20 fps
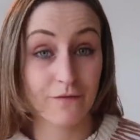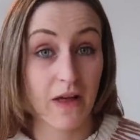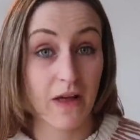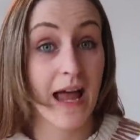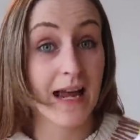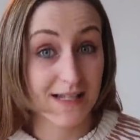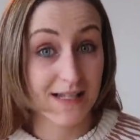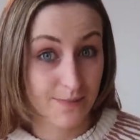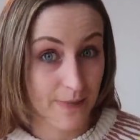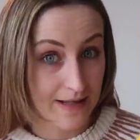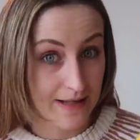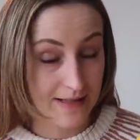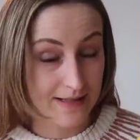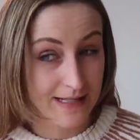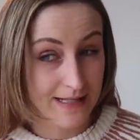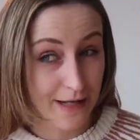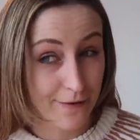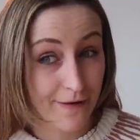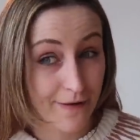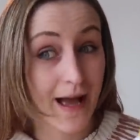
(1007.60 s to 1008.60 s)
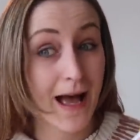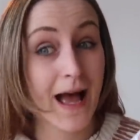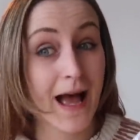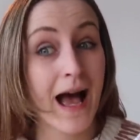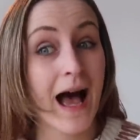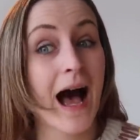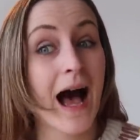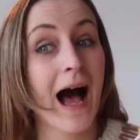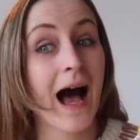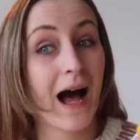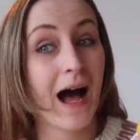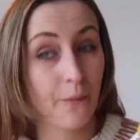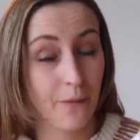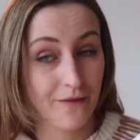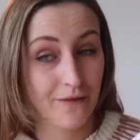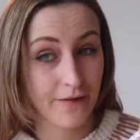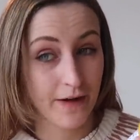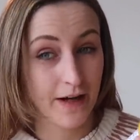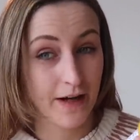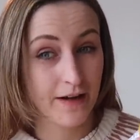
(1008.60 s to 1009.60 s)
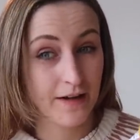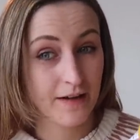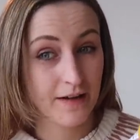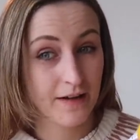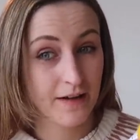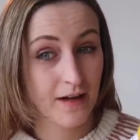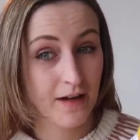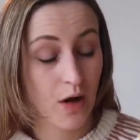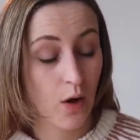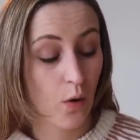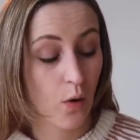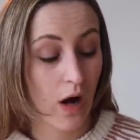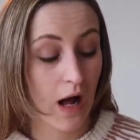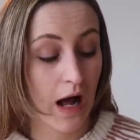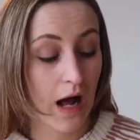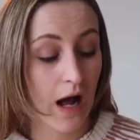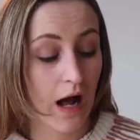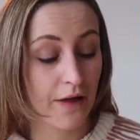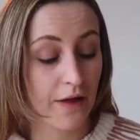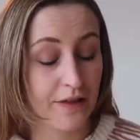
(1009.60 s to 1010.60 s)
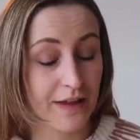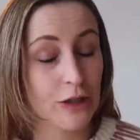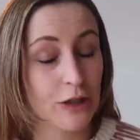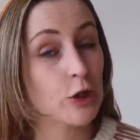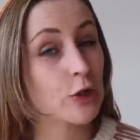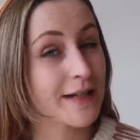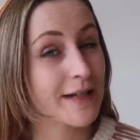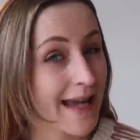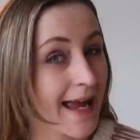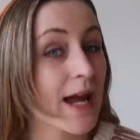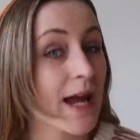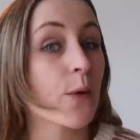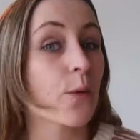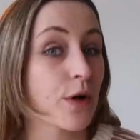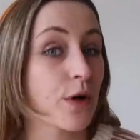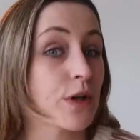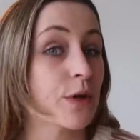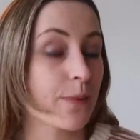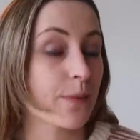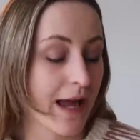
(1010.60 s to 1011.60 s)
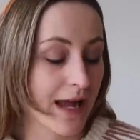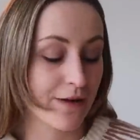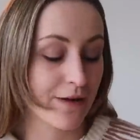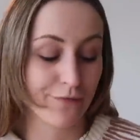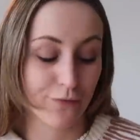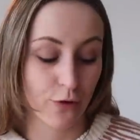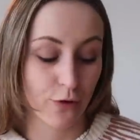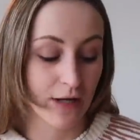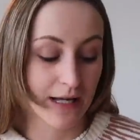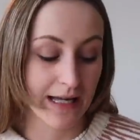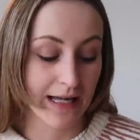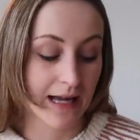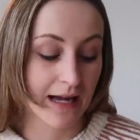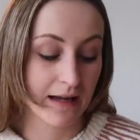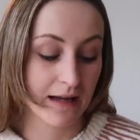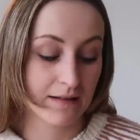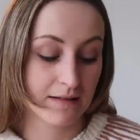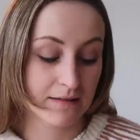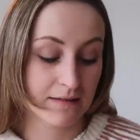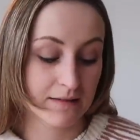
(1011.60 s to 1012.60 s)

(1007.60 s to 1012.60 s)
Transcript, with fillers: expensive. However, I think you're getting what you pay for here.